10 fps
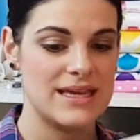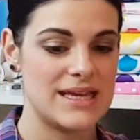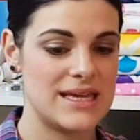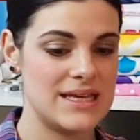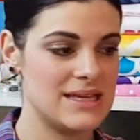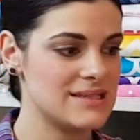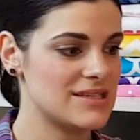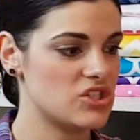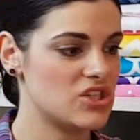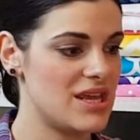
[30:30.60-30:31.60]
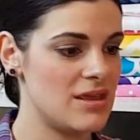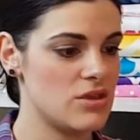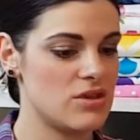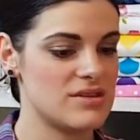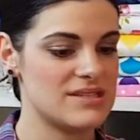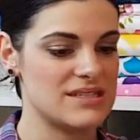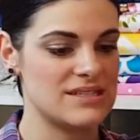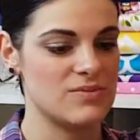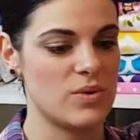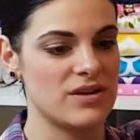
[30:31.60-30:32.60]
is she
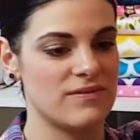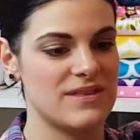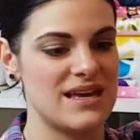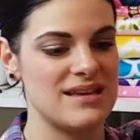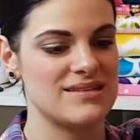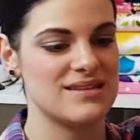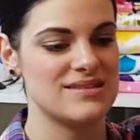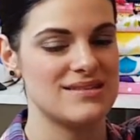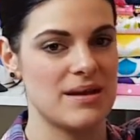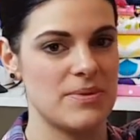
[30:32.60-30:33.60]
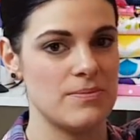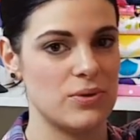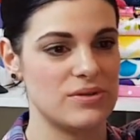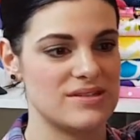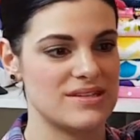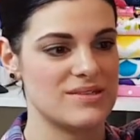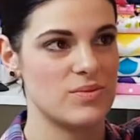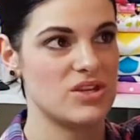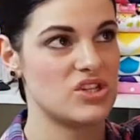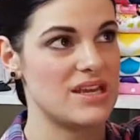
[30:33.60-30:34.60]
uses one of these snapping boosters,
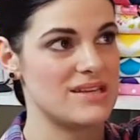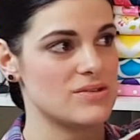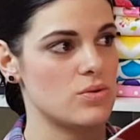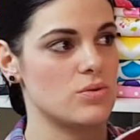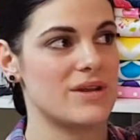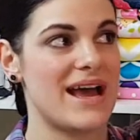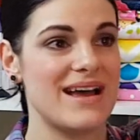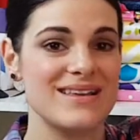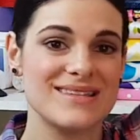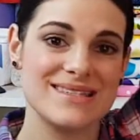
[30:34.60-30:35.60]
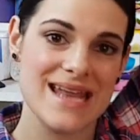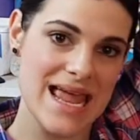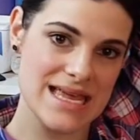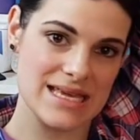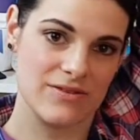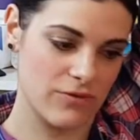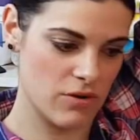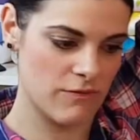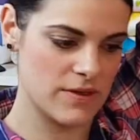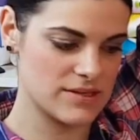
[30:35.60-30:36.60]
which is called a snake for
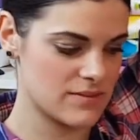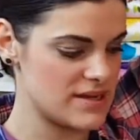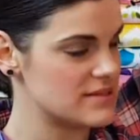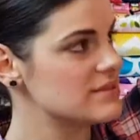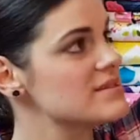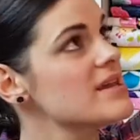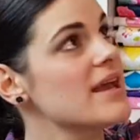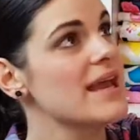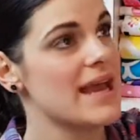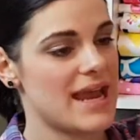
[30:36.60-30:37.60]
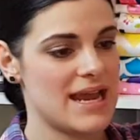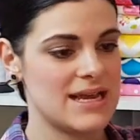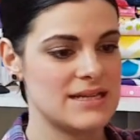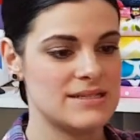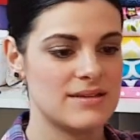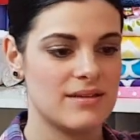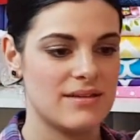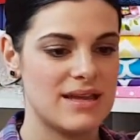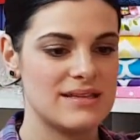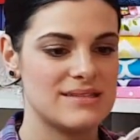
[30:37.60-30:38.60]
obvious reasons, and
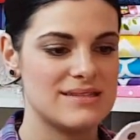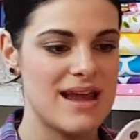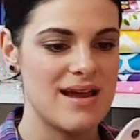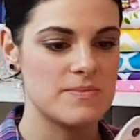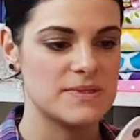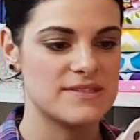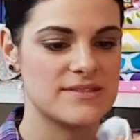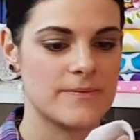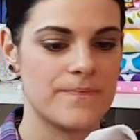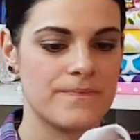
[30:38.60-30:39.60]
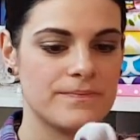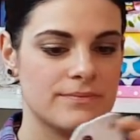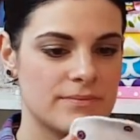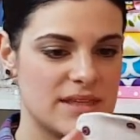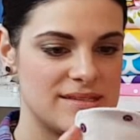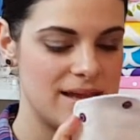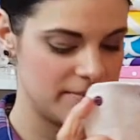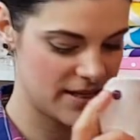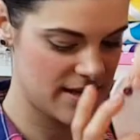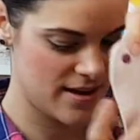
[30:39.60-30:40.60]
it snaps. The
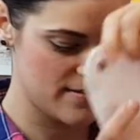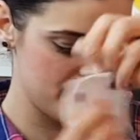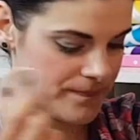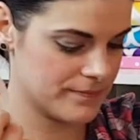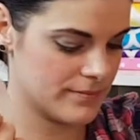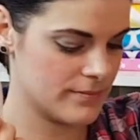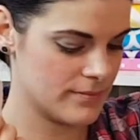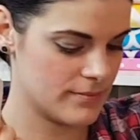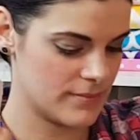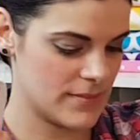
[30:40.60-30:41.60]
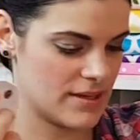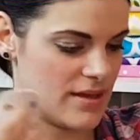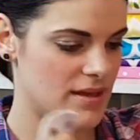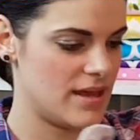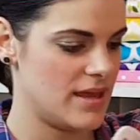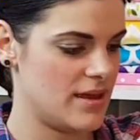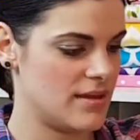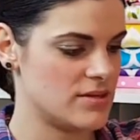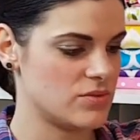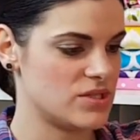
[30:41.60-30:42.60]
snaps are there,
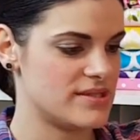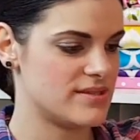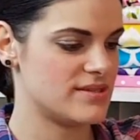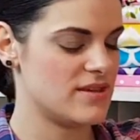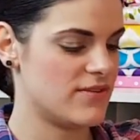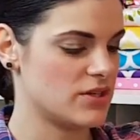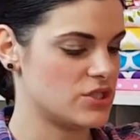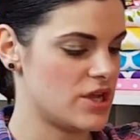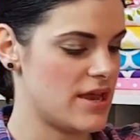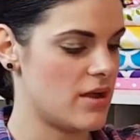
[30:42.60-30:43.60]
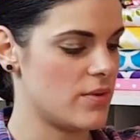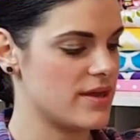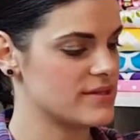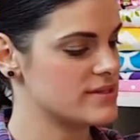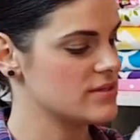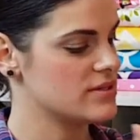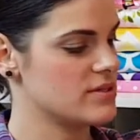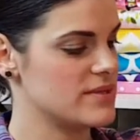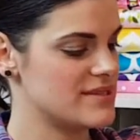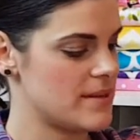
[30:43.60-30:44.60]
and I'll just see if I can show you how it works. So
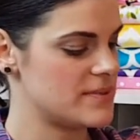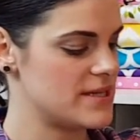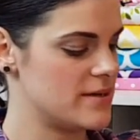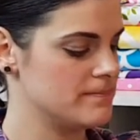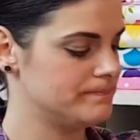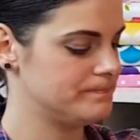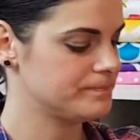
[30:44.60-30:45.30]
we snap it down,